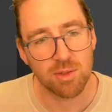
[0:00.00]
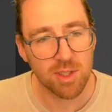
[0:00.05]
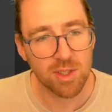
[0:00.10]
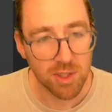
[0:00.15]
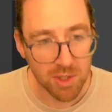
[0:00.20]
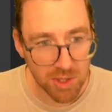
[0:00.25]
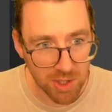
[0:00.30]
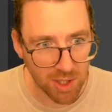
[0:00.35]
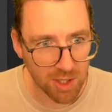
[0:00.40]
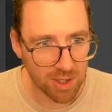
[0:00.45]

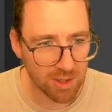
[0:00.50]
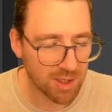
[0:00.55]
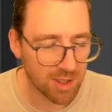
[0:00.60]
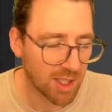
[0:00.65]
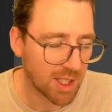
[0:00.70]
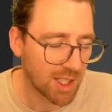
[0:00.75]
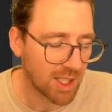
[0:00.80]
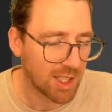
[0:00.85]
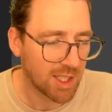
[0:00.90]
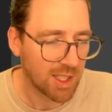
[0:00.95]
control.
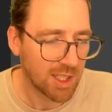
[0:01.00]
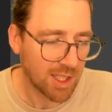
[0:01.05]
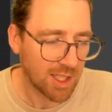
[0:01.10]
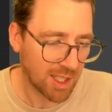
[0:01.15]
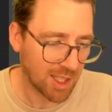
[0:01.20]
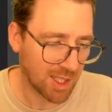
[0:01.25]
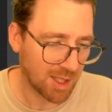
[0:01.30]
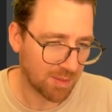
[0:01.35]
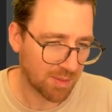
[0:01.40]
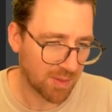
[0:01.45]

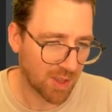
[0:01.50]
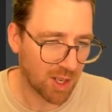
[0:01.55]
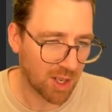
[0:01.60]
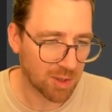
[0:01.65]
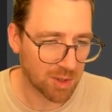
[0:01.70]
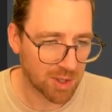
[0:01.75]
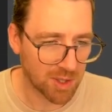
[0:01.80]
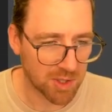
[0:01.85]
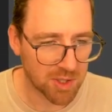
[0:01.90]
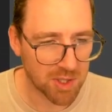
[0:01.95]
Hold
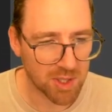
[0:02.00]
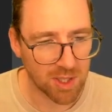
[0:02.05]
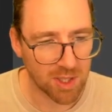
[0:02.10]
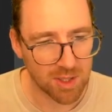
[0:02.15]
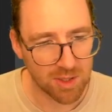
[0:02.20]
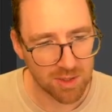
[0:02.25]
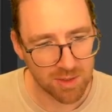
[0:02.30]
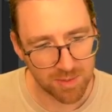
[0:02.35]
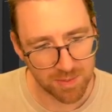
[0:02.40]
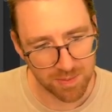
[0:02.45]

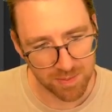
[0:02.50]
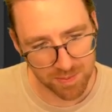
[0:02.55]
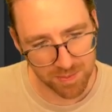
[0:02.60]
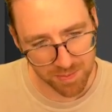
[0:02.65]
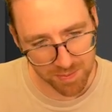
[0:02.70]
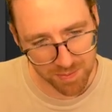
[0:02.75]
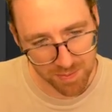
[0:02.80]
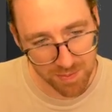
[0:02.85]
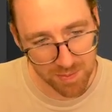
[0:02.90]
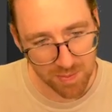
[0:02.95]
control
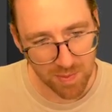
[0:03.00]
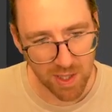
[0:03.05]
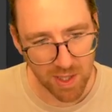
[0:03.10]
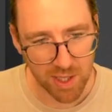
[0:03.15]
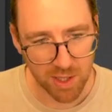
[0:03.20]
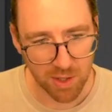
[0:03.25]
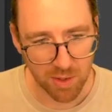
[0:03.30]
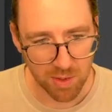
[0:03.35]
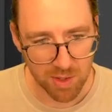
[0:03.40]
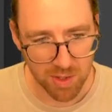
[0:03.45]
and
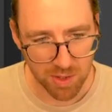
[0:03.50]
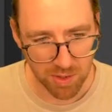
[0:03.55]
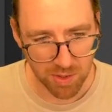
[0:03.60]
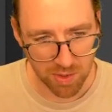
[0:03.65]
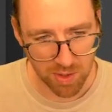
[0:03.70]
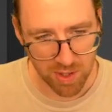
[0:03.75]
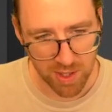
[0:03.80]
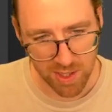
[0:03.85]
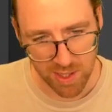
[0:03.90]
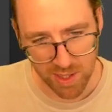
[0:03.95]
it'll do
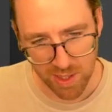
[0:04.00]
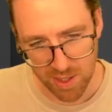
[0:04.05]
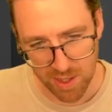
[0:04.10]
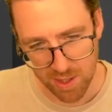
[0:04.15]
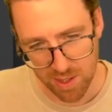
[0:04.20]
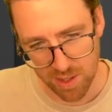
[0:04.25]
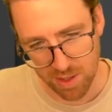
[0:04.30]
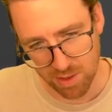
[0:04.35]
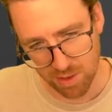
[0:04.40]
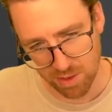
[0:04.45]
the
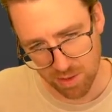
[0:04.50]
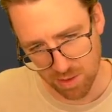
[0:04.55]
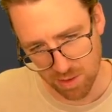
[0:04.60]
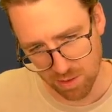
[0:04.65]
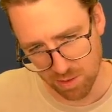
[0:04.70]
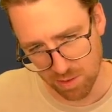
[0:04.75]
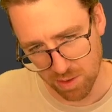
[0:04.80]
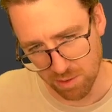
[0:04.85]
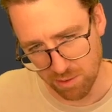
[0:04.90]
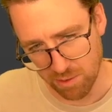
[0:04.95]

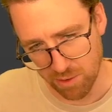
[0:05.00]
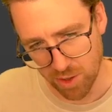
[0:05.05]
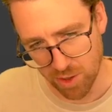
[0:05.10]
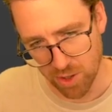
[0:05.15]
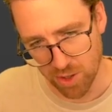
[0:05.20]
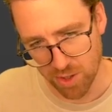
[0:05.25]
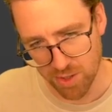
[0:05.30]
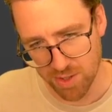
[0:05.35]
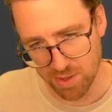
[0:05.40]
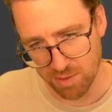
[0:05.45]

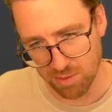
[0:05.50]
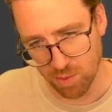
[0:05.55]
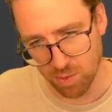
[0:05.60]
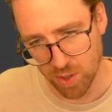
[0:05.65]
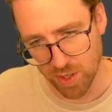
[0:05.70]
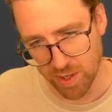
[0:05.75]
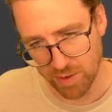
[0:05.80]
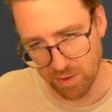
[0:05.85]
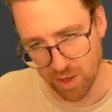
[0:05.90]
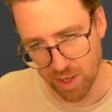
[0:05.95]
reverse of
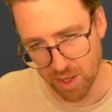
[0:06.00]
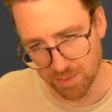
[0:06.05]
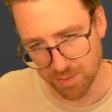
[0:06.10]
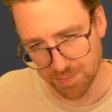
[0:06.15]
whatever